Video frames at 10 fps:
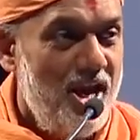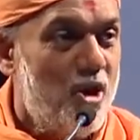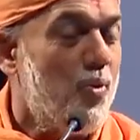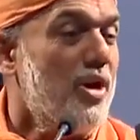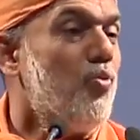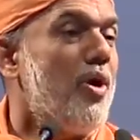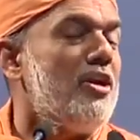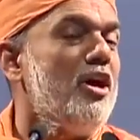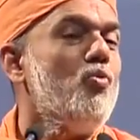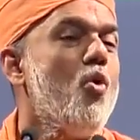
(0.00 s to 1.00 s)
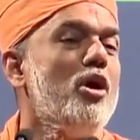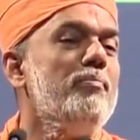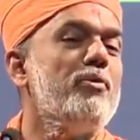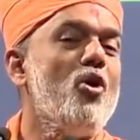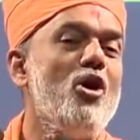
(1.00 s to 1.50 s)
When Werner von
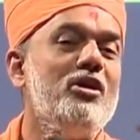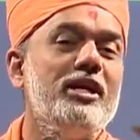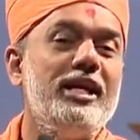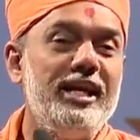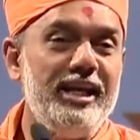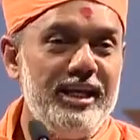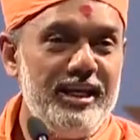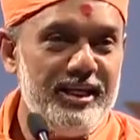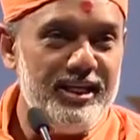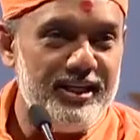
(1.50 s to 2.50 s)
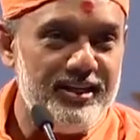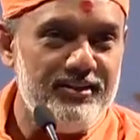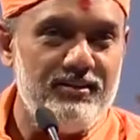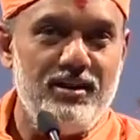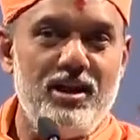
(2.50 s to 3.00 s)
Braun, he
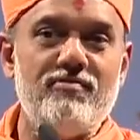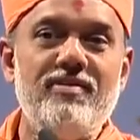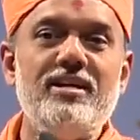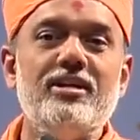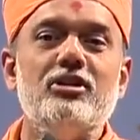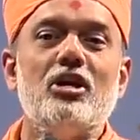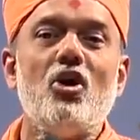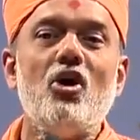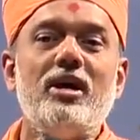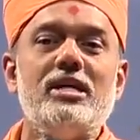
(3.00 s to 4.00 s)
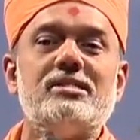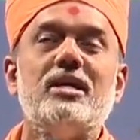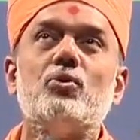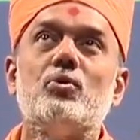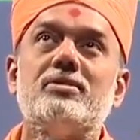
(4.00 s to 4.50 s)
invented the rockets
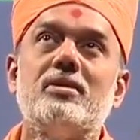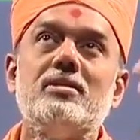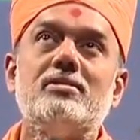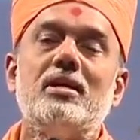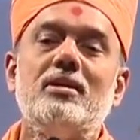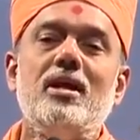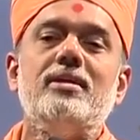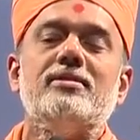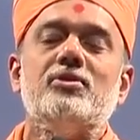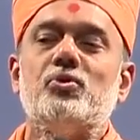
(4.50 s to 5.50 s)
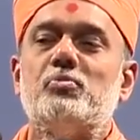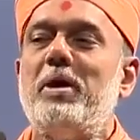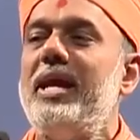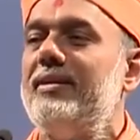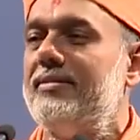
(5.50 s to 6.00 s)
that could send satellites into
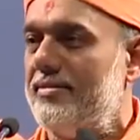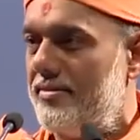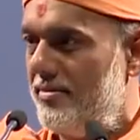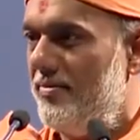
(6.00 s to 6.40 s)
space.